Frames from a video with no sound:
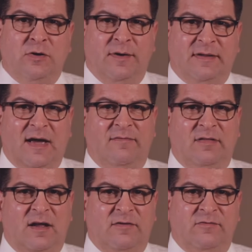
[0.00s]
you're going to have a
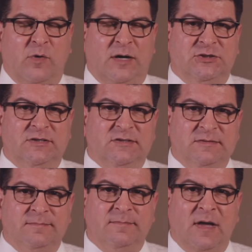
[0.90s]
lot of questions.
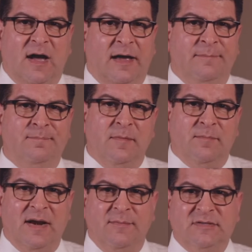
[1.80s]
Hi,
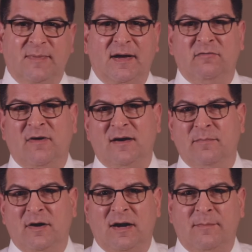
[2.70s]
my name is Michael
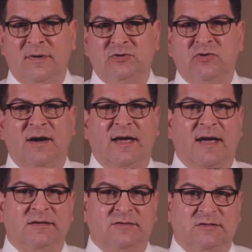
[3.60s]
Redenburg, and I'm going to try to
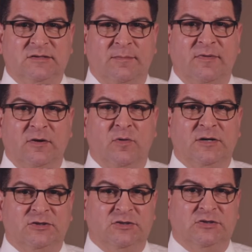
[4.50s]
answer some of the
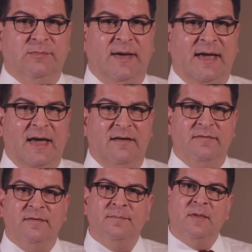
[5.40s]
questions you may have.
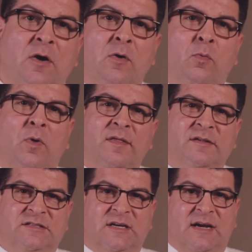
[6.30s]
One of the
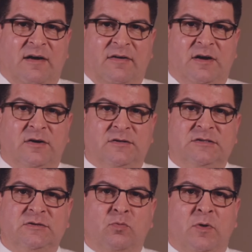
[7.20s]

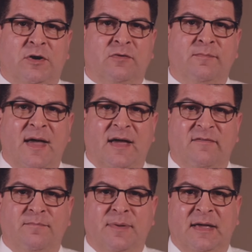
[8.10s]
scenarios where you may
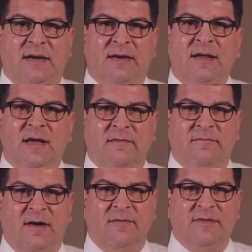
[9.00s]
have been
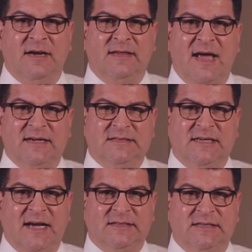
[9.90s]
involved in a taxi
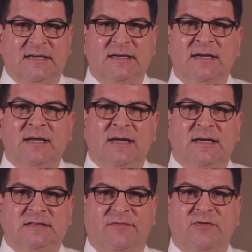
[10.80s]
accident
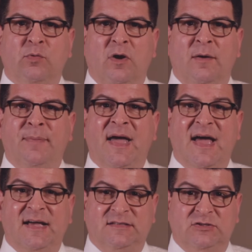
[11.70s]
is if you were a
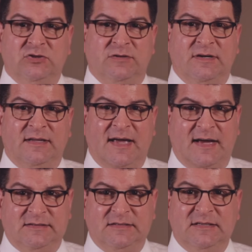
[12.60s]
passenger in a
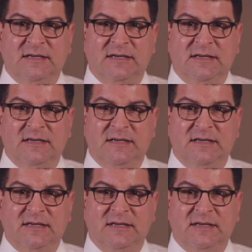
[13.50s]
taxi.